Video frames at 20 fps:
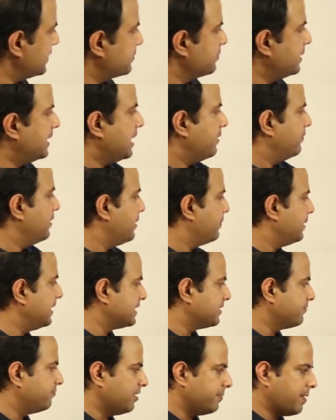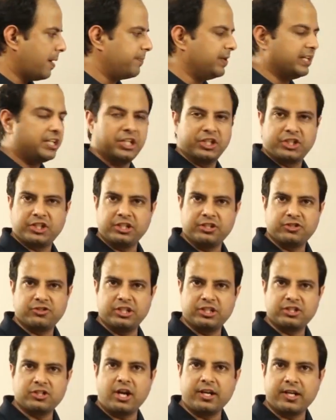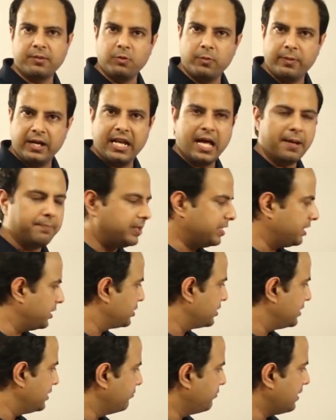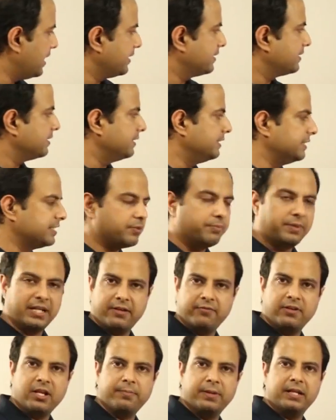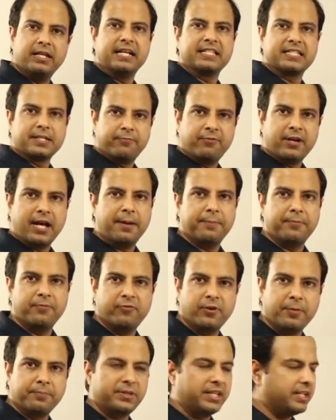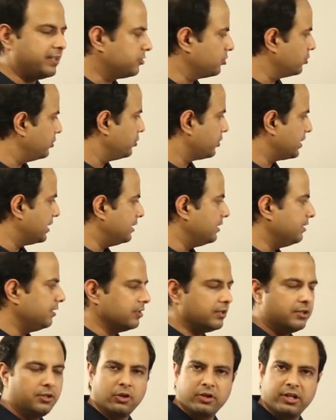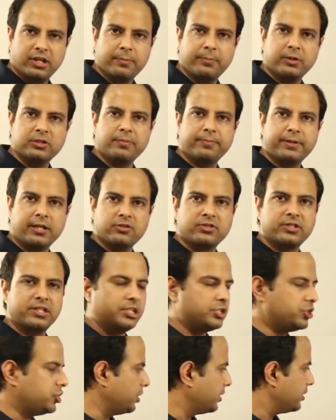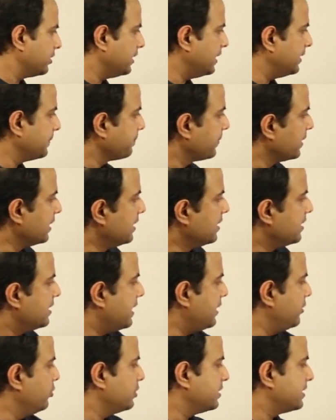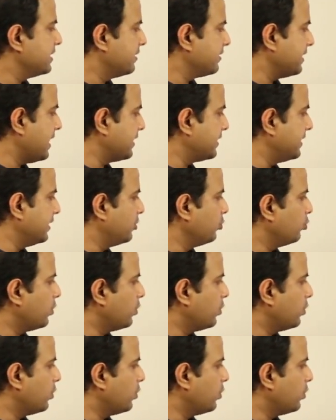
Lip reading: is made available as a web application. So it's not a mobile application. In fact, it's made available as a web thing. So you can load it up on the browser and check. Right? And you just interact it